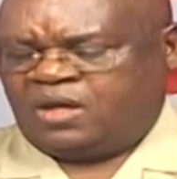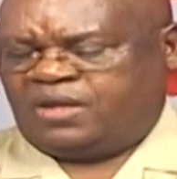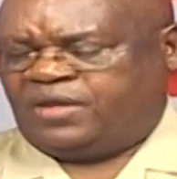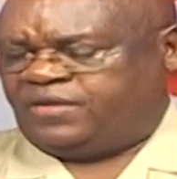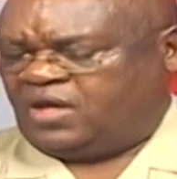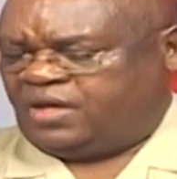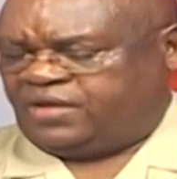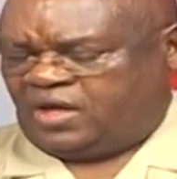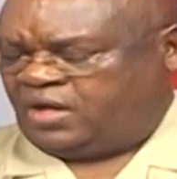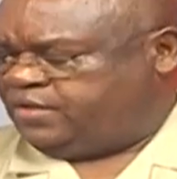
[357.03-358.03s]
they, they, are,
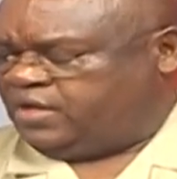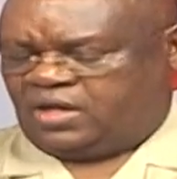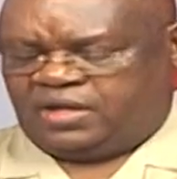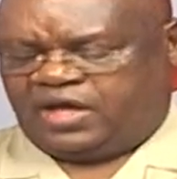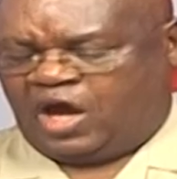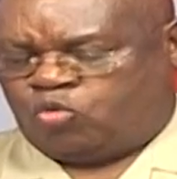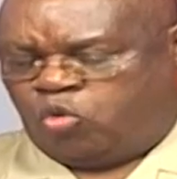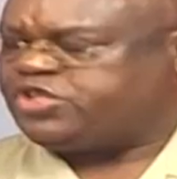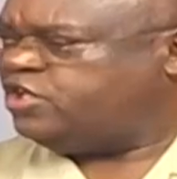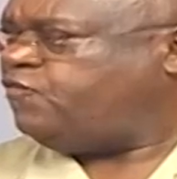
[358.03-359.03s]
they, are, they, are, they are
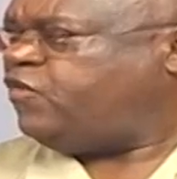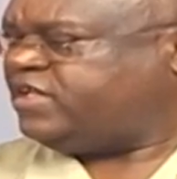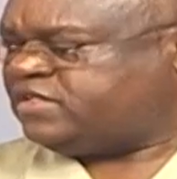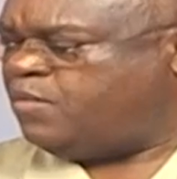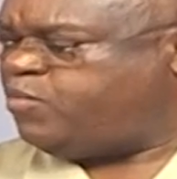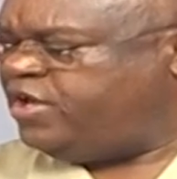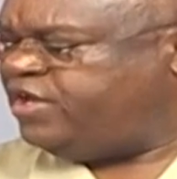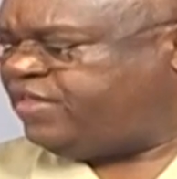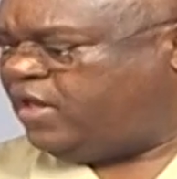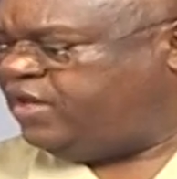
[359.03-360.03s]
quoting, for example, in,
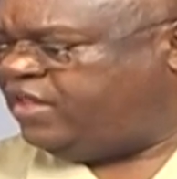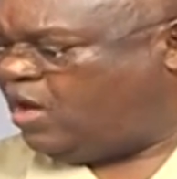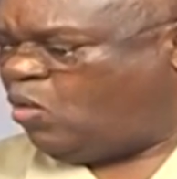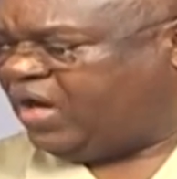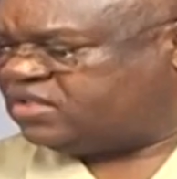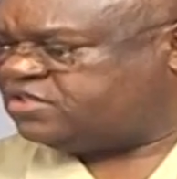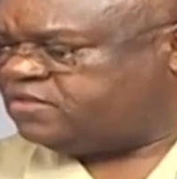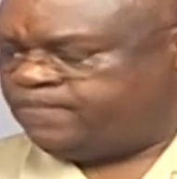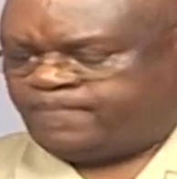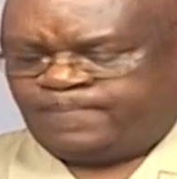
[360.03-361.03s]
mm. the, in their works,
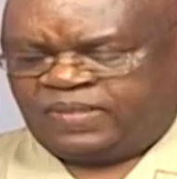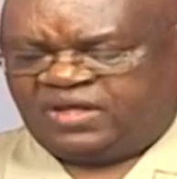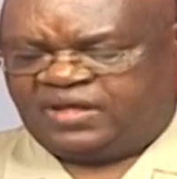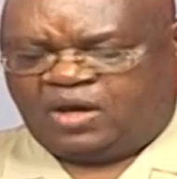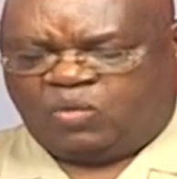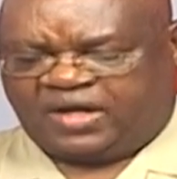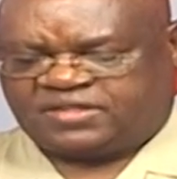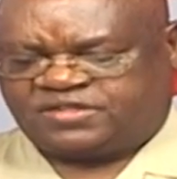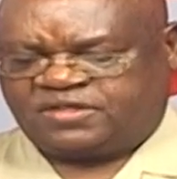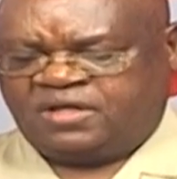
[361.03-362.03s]
in their
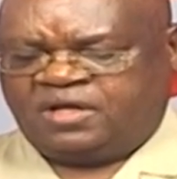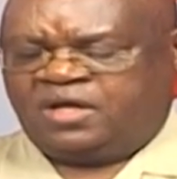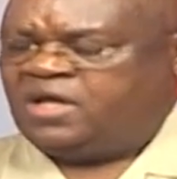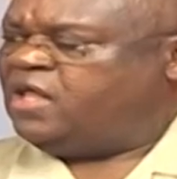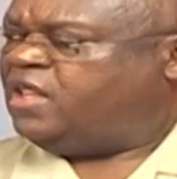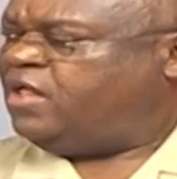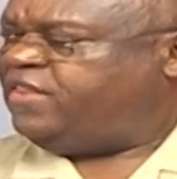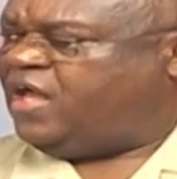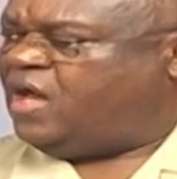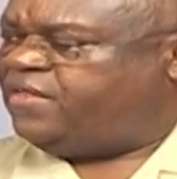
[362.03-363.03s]
works,
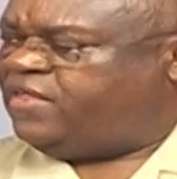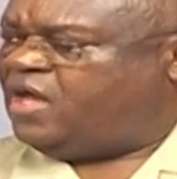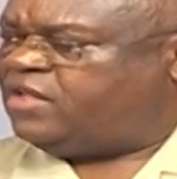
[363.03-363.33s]
they are, they are